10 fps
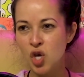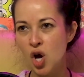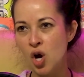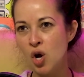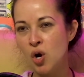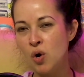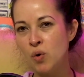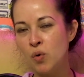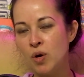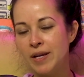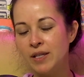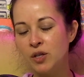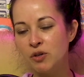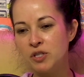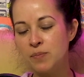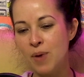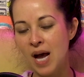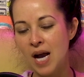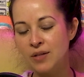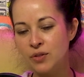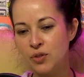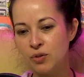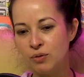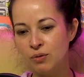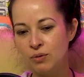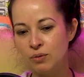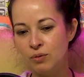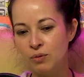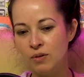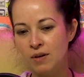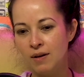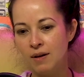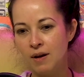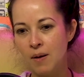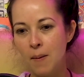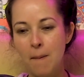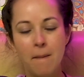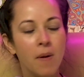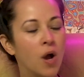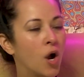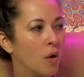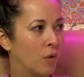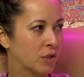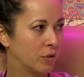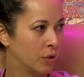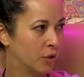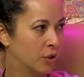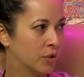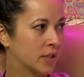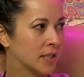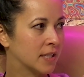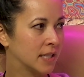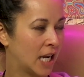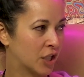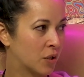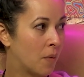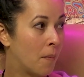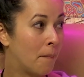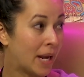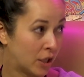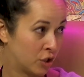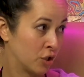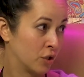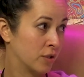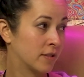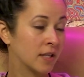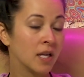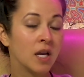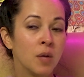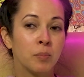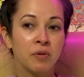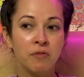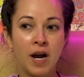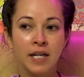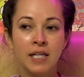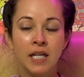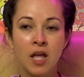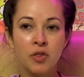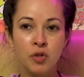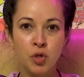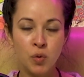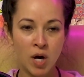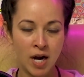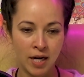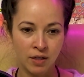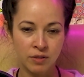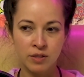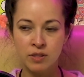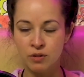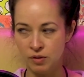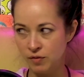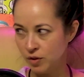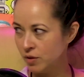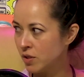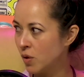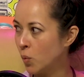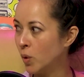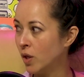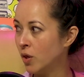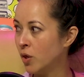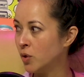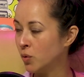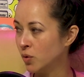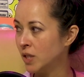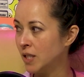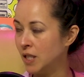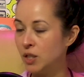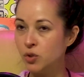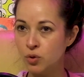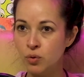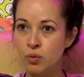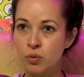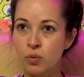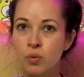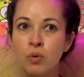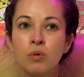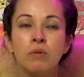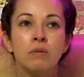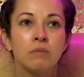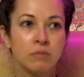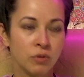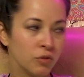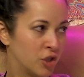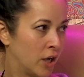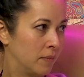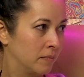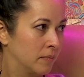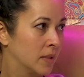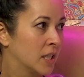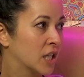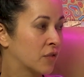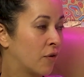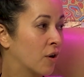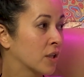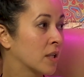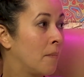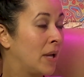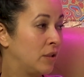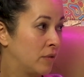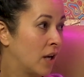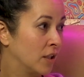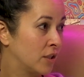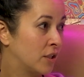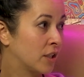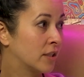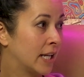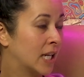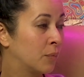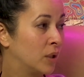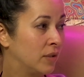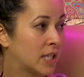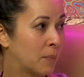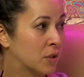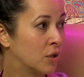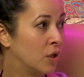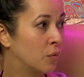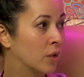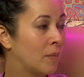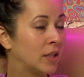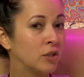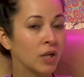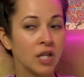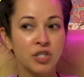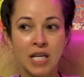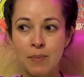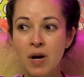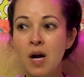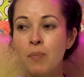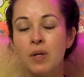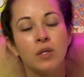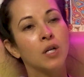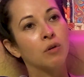So it goes back to restaurant owners / managers providing new hires, servers, with the tools they need to do their job as far as menu knowledge. Because they had a previous episode where menu knowledge came up and,